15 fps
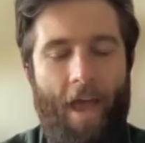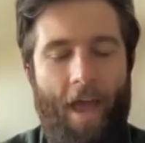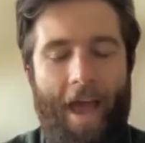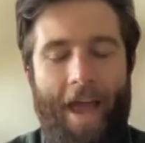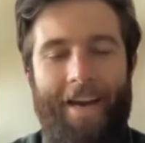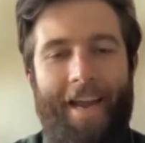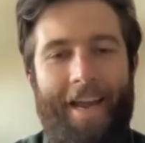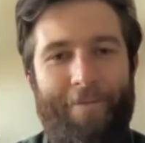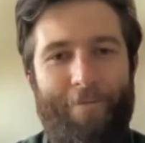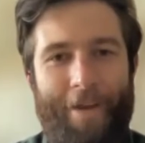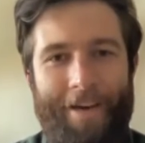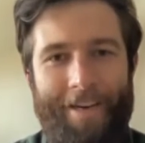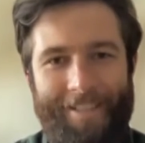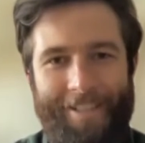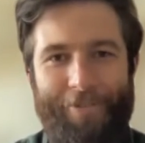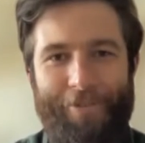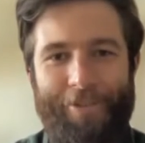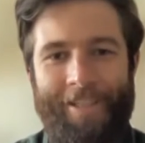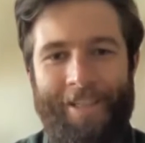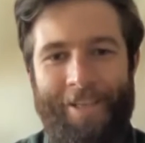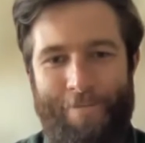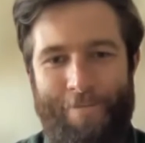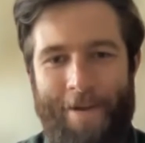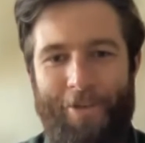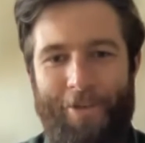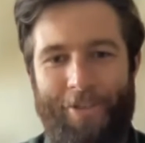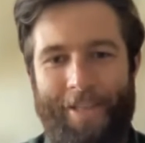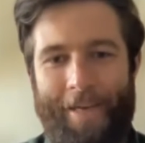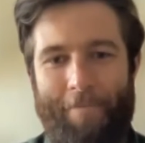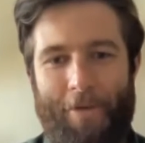And it's interesting that you
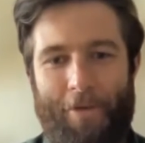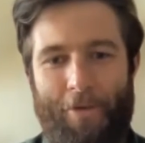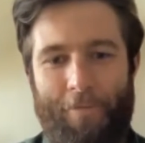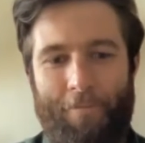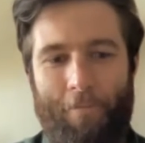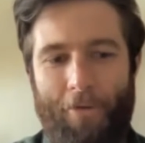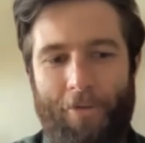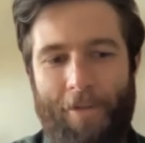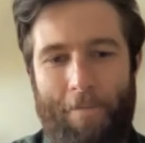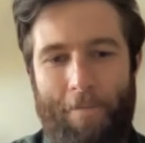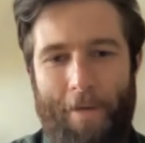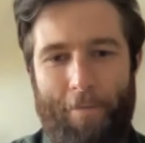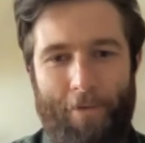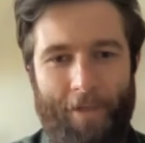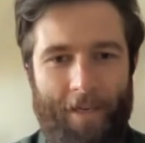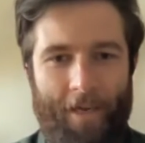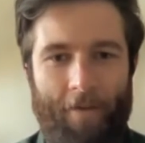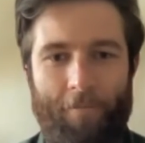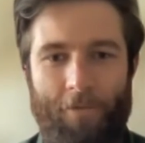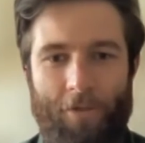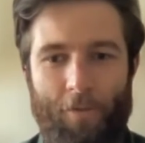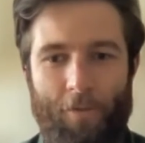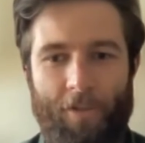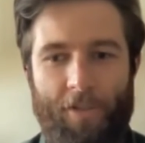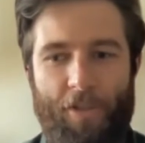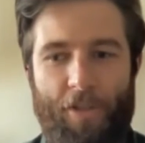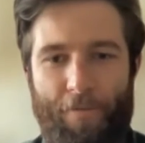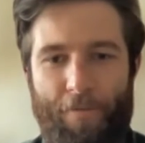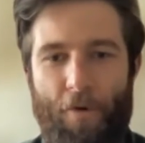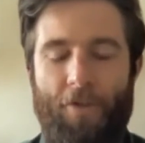mentioned that, because most of the people that come to us,
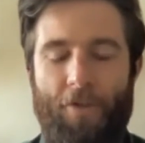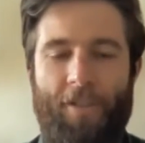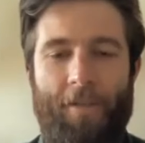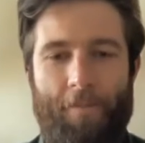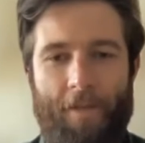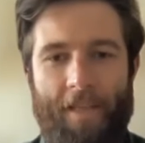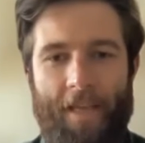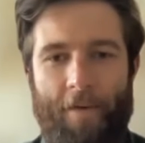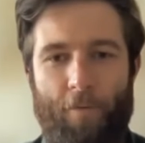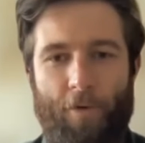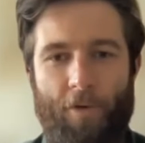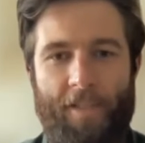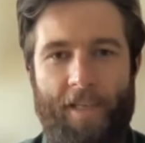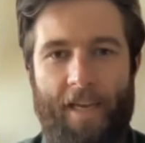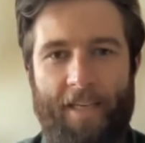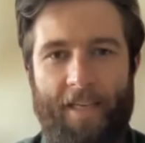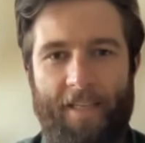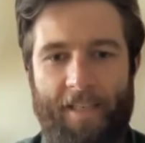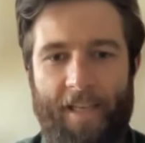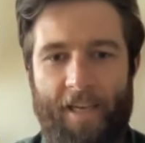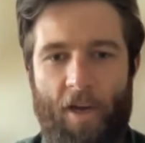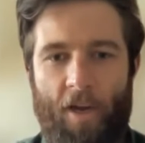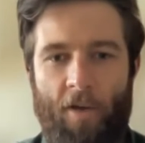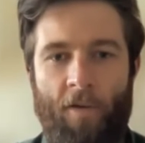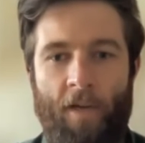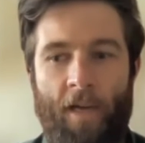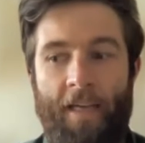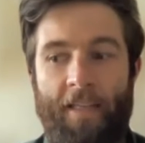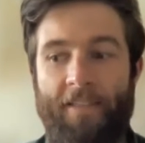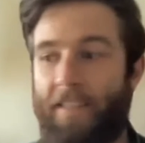the first step they want to take is they go,
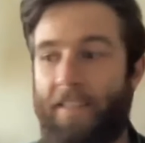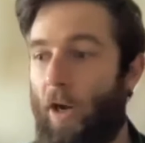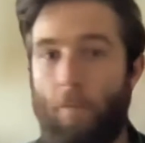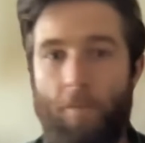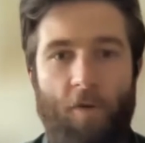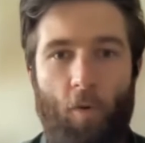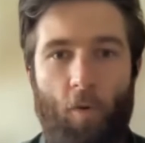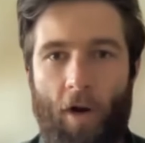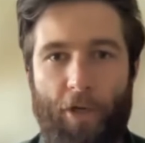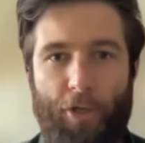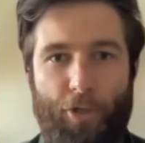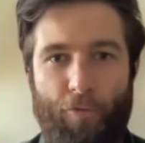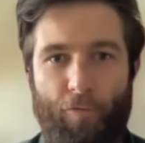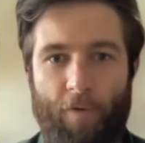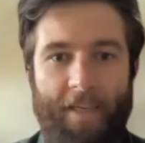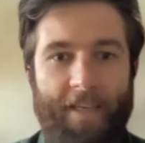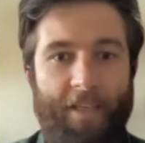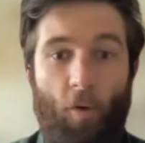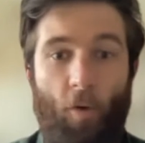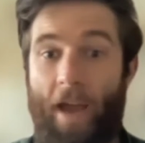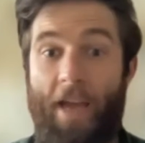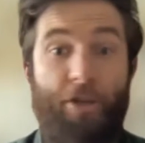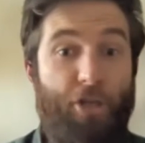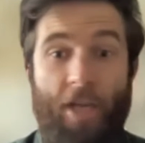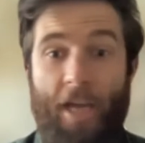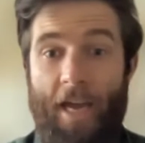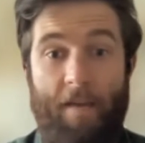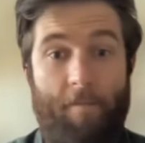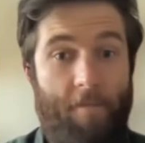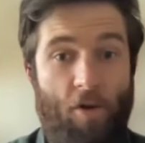tell me what I should read or
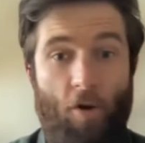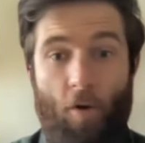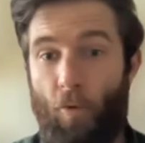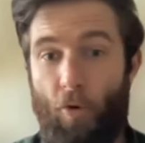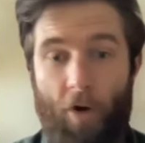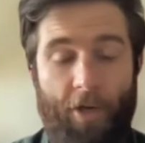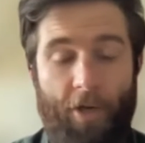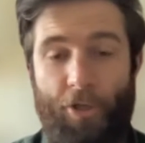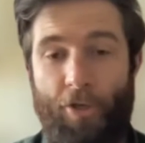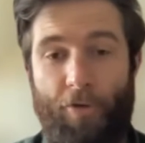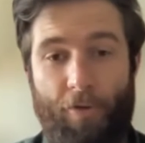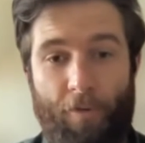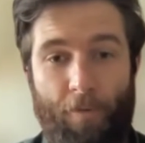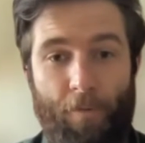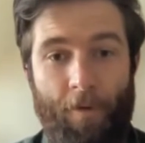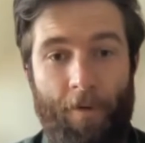educate me on what I should do.